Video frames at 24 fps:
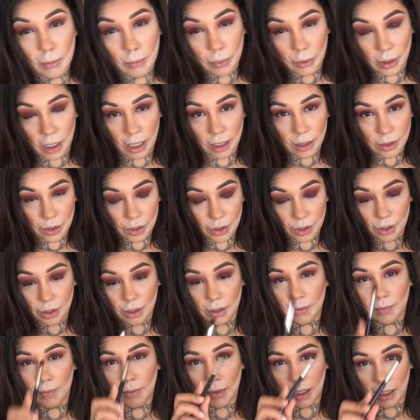brush
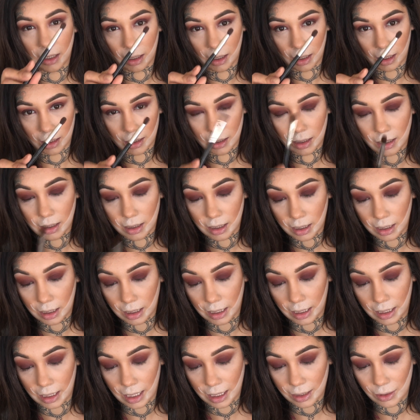like this. And
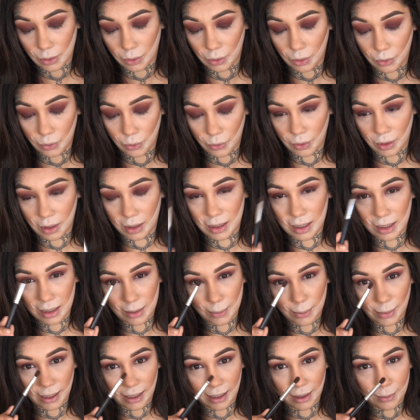again, I don't know who this is
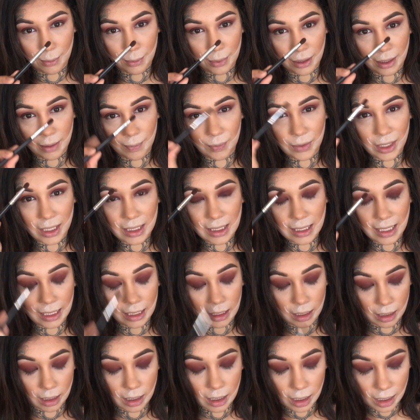by, but it's like
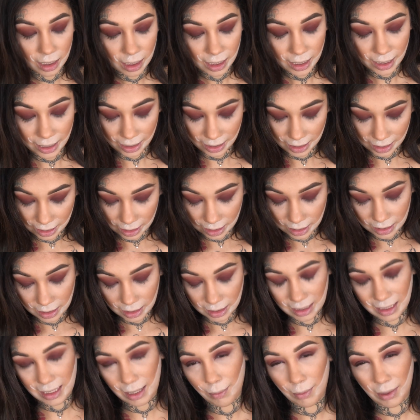a
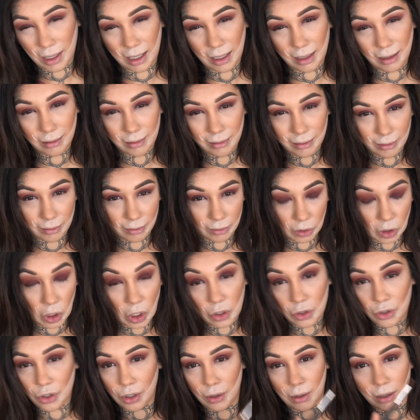
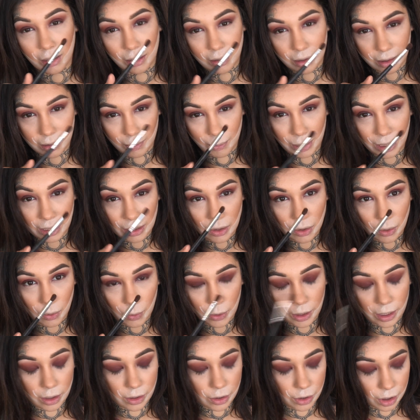semi-larger pencil
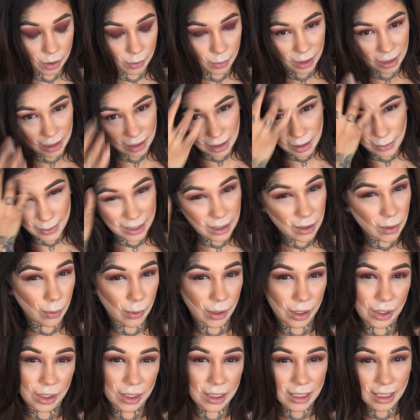brush because pencil
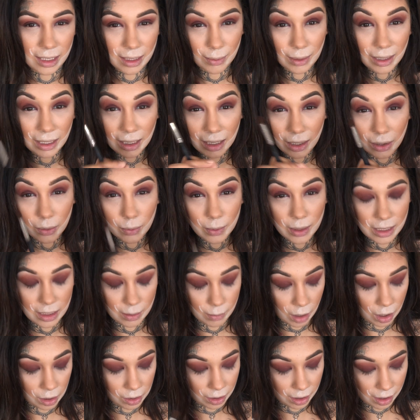brushes tend to be a little bit
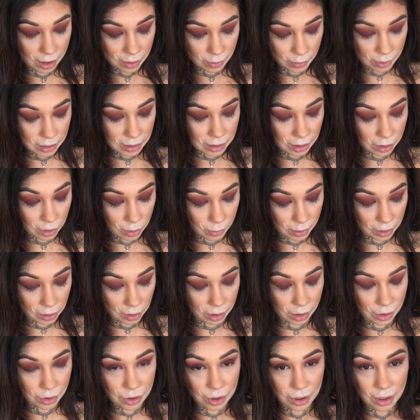smaller. This one's a little bit
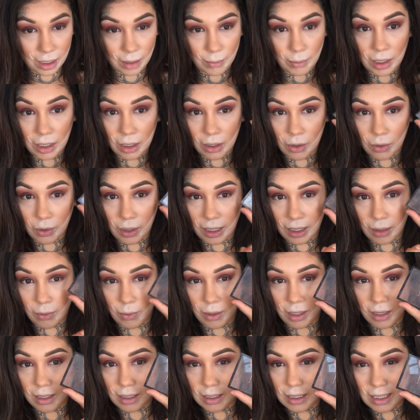larger and I'm gonna go in
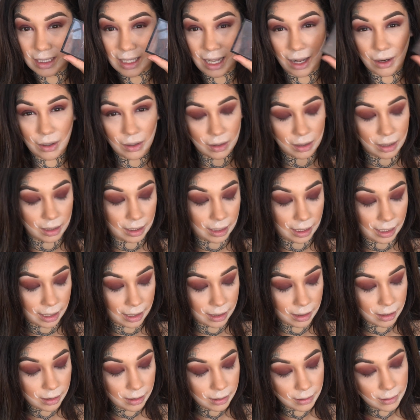with Saddle
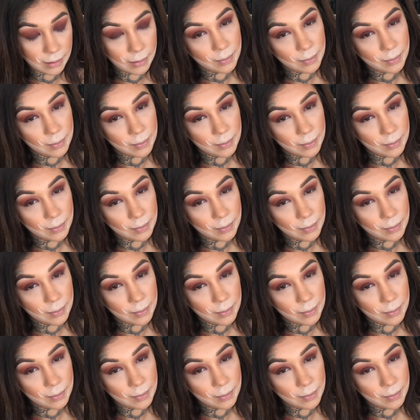again.